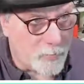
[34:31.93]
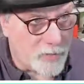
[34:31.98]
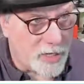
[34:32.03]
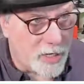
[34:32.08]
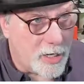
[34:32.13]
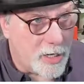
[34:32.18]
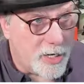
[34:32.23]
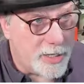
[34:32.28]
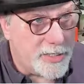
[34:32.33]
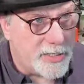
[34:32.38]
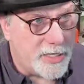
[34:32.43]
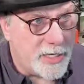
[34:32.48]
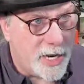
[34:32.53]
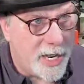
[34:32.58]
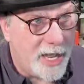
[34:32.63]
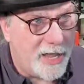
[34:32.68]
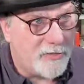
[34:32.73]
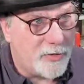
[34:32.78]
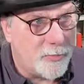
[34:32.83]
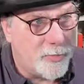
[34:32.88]
It did
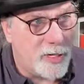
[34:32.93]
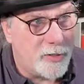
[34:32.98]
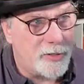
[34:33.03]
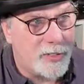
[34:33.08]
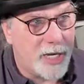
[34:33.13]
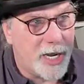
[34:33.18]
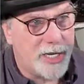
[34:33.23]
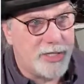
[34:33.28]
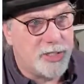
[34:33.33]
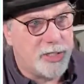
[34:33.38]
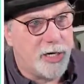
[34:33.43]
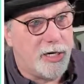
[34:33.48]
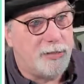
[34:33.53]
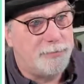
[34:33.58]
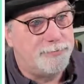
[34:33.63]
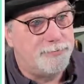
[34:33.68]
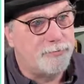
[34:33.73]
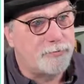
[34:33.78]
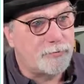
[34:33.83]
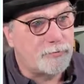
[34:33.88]
not have a bow tie chart.
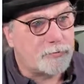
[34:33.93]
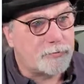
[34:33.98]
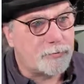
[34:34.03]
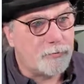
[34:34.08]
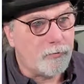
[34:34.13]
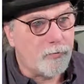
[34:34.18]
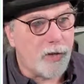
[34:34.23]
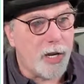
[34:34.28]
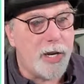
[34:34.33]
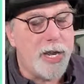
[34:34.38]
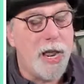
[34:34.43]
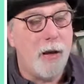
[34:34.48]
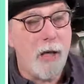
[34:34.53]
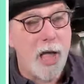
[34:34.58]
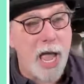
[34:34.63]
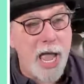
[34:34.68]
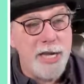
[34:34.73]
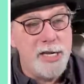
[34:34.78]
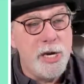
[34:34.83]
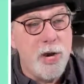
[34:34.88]
Now,
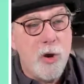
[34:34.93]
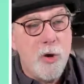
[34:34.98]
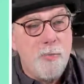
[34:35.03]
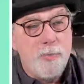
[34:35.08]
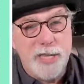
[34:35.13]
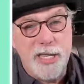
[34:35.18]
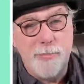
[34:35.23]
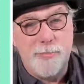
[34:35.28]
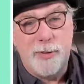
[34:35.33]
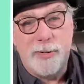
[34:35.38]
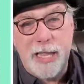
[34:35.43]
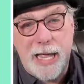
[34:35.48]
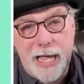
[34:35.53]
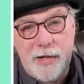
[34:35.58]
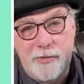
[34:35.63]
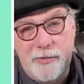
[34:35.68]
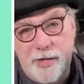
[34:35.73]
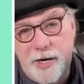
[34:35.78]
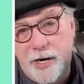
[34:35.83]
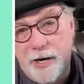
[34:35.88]
I know people
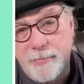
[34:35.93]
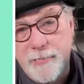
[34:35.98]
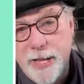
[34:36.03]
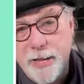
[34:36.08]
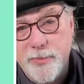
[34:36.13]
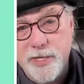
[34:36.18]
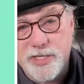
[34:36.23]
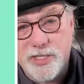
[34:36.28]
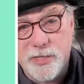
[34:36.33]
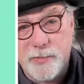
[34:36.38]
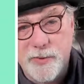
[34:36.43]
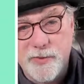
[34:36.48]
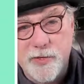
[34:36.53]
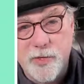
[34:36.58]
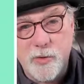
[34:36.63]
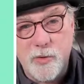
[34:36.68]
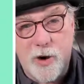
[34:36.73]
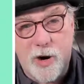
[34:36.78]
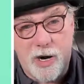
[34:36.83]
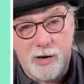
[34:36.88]
out there, and maybe some of
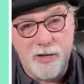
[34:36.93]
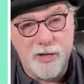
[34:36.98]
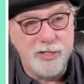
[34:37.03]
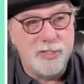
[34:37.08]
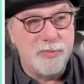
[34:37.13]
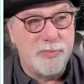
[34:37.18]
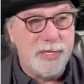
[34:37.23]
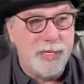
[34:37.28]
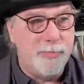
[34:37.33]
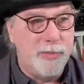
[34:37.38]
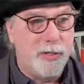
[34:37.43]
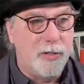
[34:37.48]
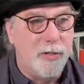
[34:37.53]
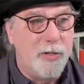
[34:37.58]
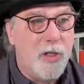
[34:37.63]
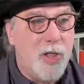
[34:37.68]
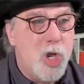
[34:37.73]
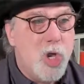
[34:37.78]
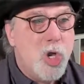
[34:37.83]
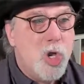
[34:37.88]
you are those people,
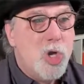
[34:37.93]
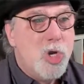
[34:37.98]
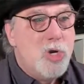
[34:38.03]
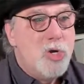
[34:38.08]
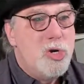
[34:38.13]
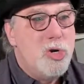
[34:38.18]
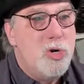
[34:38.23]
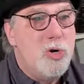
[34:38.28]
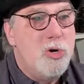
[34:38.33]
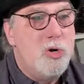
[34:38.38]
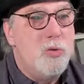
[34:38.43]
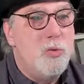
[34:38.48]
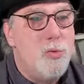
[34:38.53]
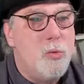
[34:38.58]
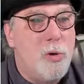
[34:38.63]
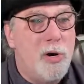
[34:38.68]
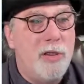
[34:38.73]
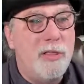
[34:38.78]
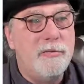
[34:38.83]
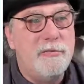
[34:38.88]
who
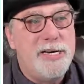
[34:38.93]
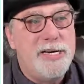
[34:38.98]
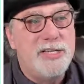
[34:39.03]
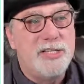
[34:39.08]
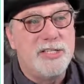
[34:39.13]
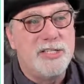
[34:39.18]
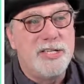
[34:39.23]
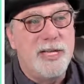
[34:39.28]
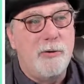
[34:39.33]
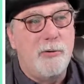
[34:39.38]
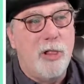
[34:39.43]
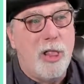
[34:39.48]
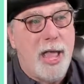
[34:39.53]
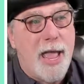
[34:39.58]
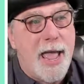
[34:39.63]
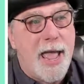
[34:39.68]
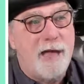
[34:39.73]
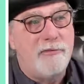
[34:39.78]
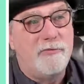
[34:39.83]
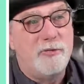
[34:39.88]
one of the reasons they will
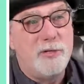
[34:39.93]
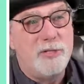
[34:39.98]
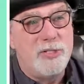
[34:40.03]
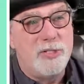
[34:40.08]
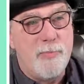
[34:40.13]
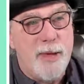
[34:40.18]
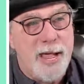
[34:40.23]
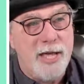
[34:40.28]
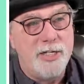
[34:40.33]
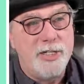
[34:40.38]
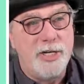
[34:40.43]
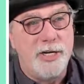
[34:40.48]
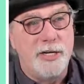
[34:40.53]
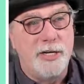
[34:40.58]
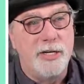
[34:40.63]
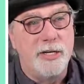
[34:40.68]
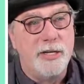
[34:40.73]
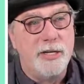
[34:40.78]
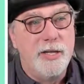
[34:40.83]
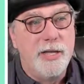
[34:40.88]
have Roots
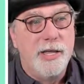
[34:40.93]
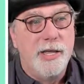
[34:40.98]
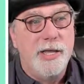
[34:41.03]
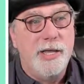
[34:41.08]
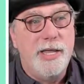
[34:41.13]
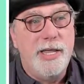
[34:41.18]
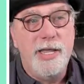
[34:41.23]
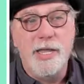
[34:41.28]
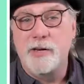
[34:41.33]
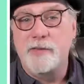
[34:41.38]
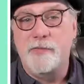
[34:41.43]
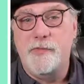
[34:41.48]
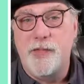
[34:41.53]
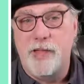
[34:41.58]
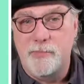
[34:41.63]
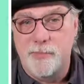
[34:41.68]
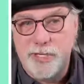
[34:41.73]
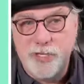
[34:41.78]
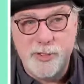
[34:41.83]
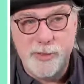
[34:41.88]
Magic and
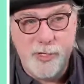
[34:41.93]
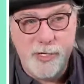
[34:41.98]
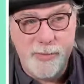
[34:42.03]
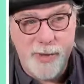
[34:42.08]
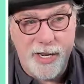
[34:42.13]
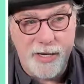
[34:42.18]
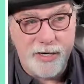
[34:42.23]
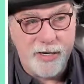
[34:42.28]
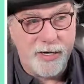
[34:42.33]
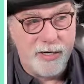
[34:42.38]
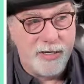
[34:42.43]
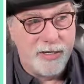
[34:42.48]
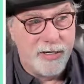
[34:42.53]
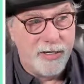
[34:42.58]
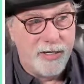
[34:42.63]
Family Tree Maker